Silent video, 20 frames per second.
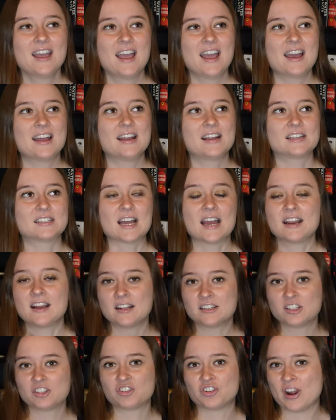And I
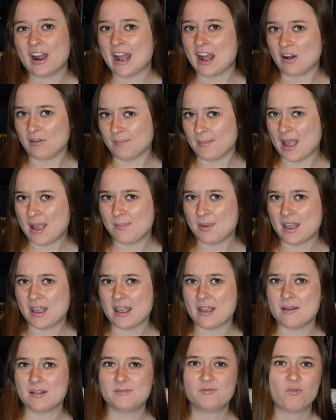got to try out
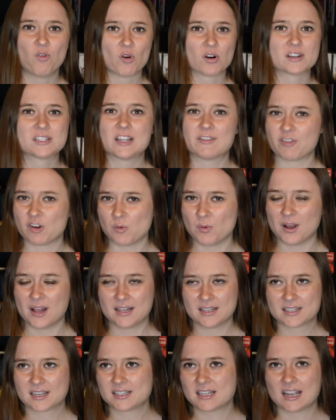maybe four different
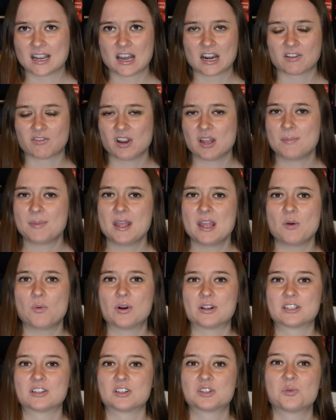ones because I got a repeat
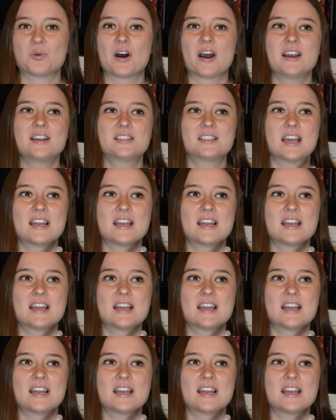once or twice.